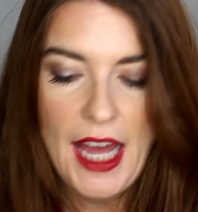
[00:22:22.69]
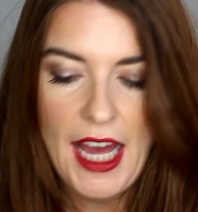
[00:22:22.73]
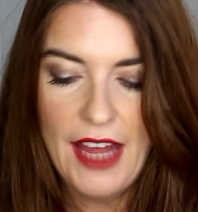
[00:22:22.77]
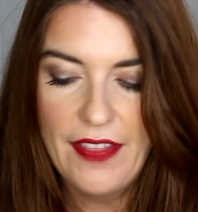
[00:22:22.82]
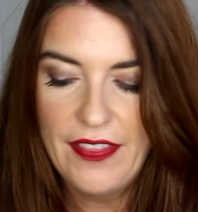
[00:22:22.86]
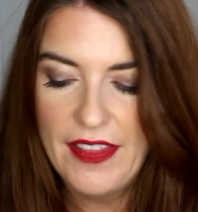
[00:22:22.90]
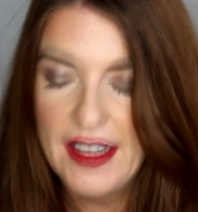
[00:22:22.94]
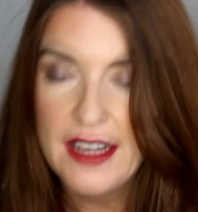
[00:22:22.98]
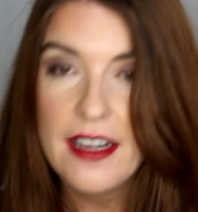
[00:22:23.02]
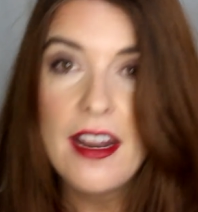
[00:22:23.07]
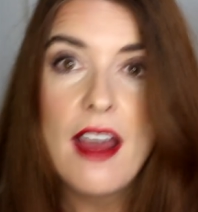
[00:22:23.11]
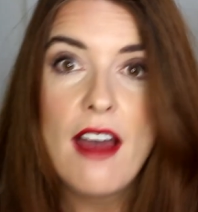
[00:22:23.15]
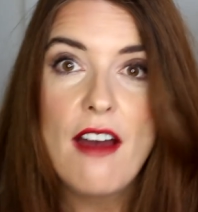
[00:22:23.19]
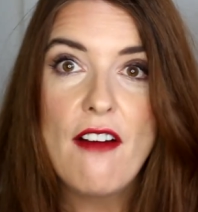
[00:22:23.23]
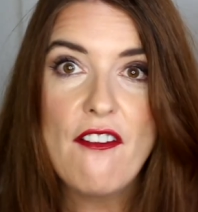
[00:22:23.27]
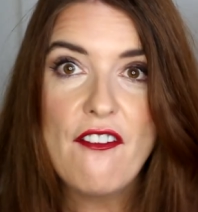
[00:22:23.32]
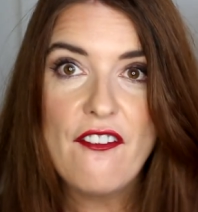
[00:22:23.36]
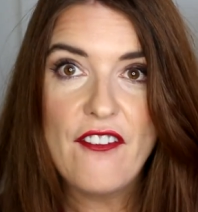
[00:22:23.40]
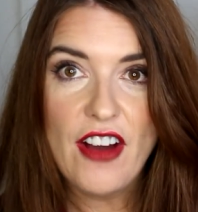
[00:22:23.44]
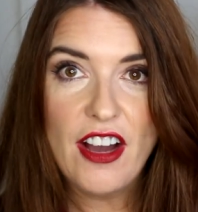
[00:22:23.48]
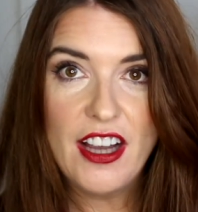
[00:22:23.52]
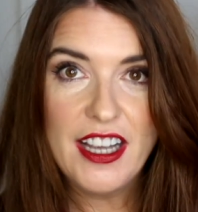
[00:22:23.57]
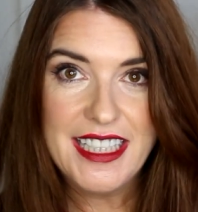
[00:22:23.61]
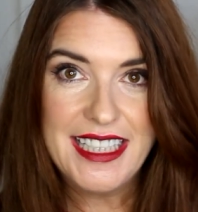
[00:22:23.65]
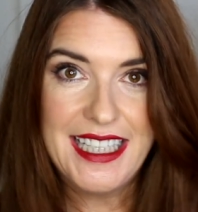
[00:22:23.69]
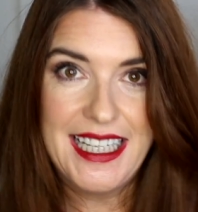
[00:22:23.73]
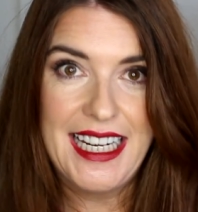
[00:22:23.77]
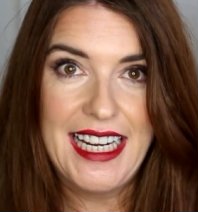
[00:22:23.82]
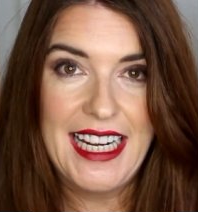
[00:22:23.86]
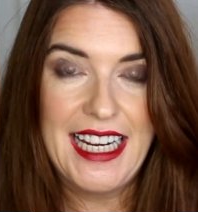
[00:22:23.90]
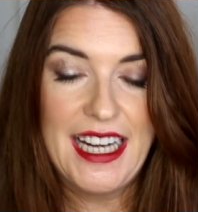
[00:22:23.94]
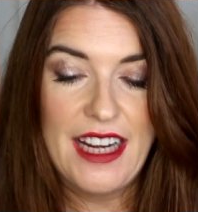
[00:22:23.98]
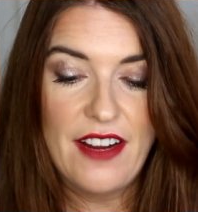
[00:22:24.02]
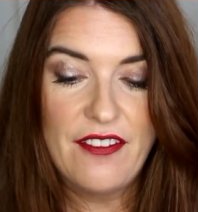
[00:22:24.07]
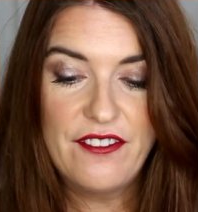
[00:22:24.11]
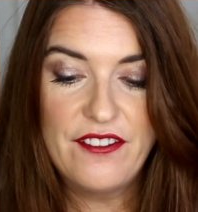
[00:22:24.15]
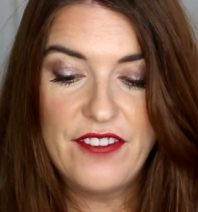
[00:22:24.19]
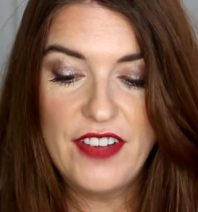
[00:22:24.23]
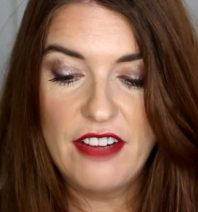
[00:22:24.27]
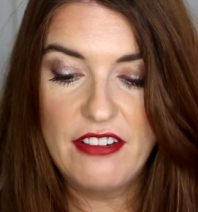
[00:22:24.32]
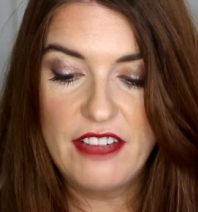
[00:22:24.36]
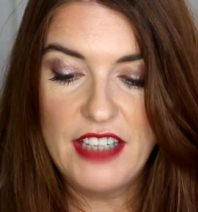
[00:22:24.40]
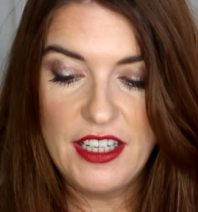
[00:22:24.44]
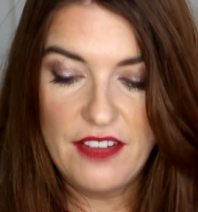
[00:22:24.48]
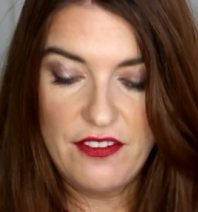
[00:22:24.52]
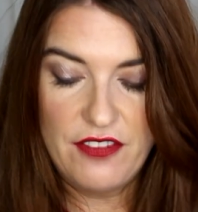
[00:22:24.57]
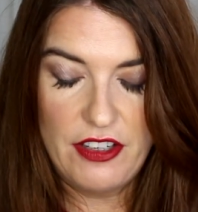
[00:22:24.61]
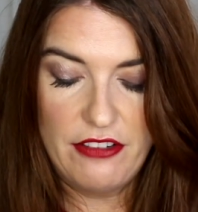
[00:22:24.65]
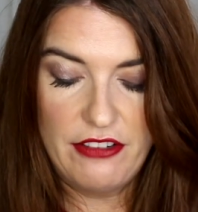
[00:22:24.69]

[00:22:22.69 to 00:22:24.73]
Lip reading: And then finally, very,